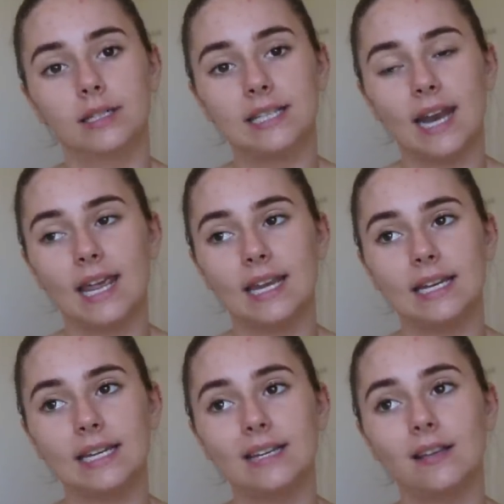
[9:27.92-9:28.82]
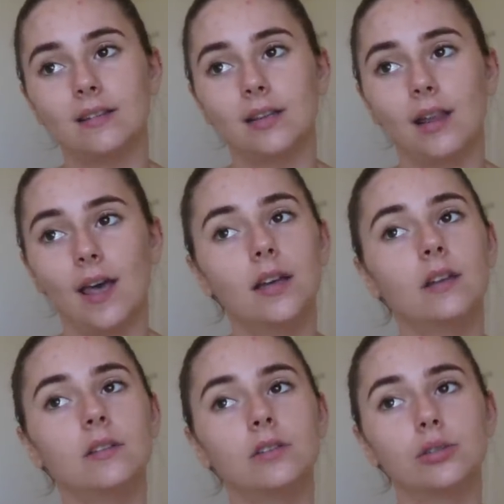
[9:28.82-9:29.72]
today is
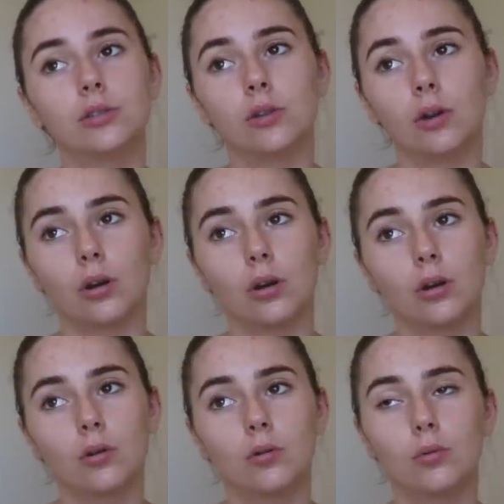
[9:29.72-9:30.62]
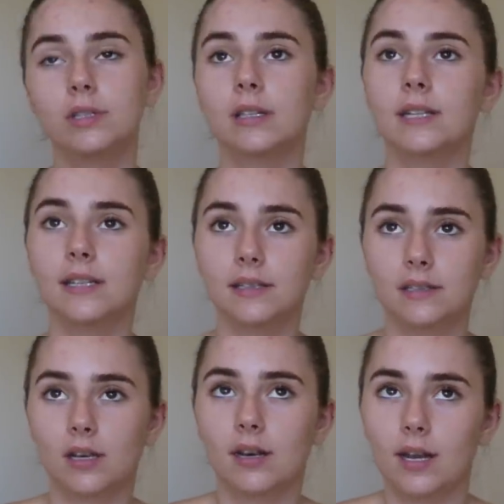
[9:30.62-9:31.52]
legs so well today's
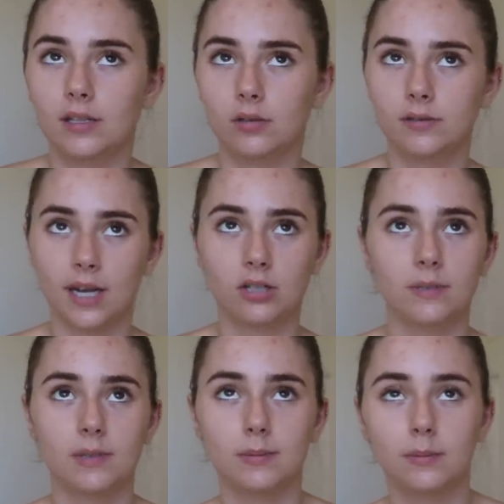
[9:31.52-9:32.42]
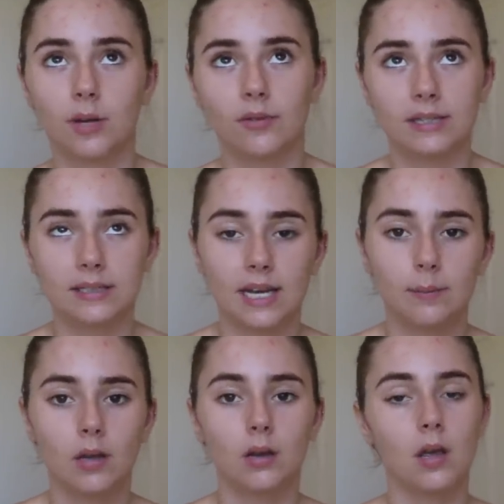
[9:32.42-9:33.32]
Sunday so it's actually meant to be my rest day
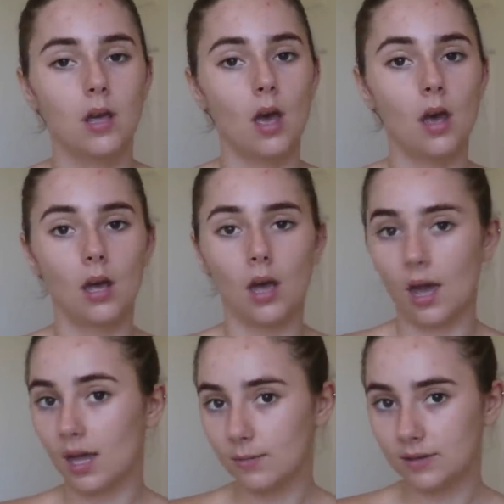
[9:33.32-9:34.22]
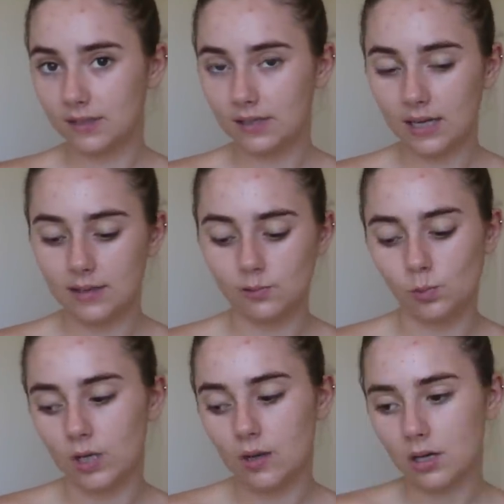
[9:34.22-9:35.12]
but I missed a day this
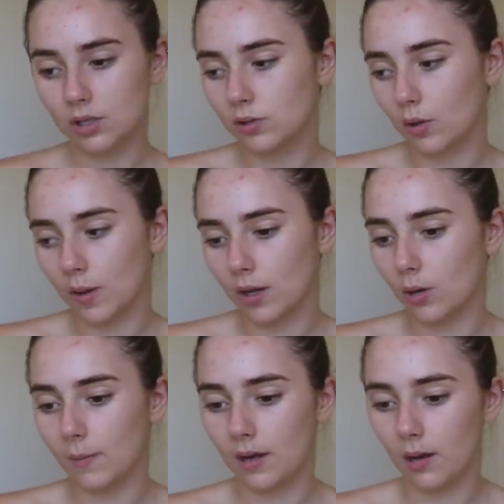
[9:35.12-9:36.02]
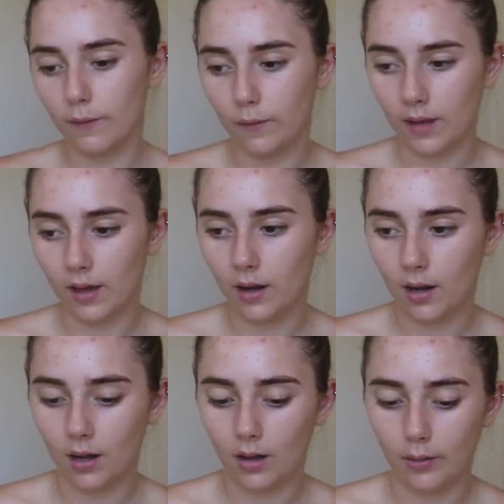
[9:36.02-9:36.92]
week so I gotta make up for
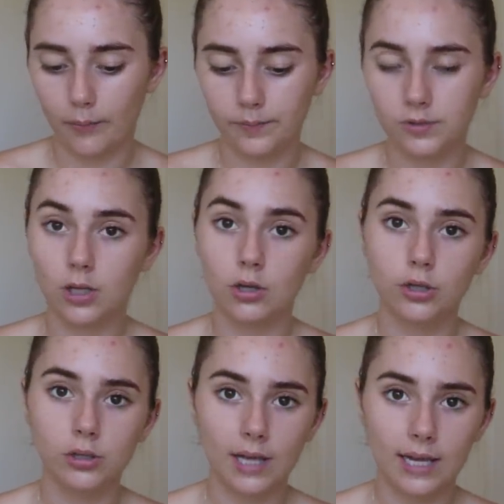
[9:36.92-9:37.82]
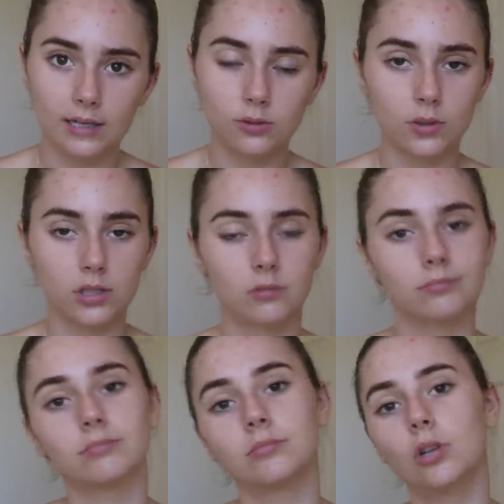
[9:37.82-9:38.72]
that um, so I gotta do legs which
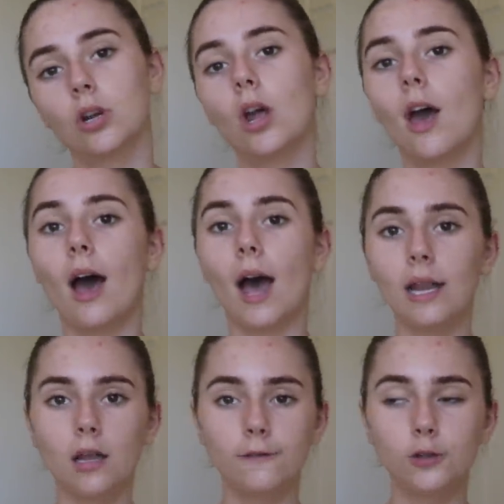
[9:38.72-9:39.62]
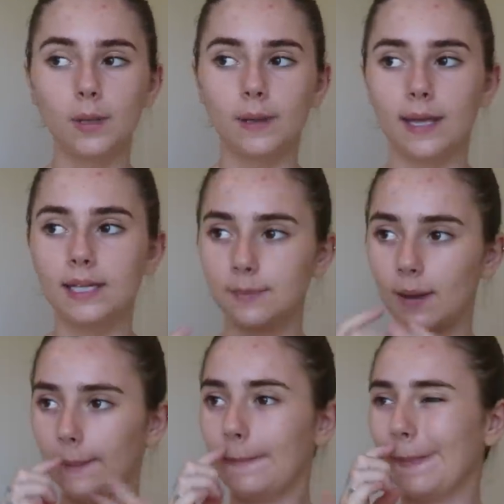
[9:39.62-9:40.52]
you know I love doing legs
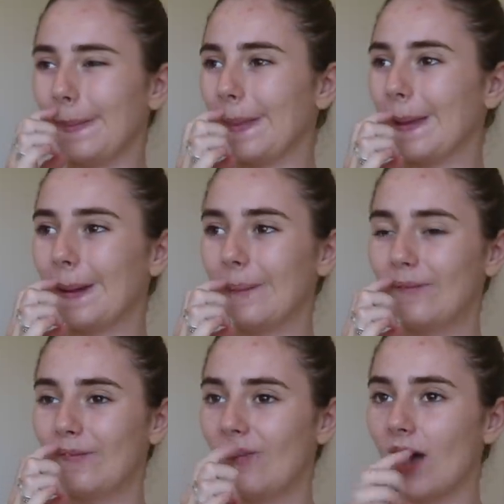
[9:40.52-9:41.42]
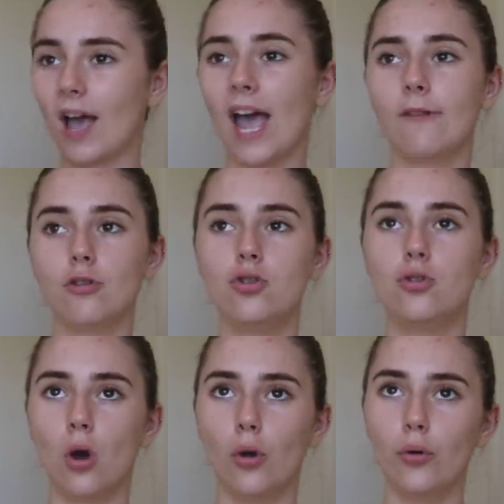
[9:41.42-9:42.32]
but fuck I have
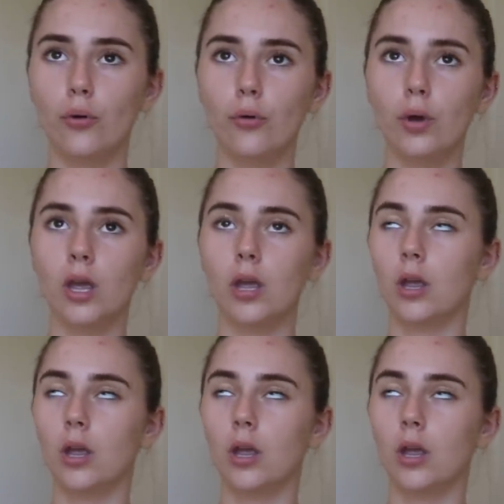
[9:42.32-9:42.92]
no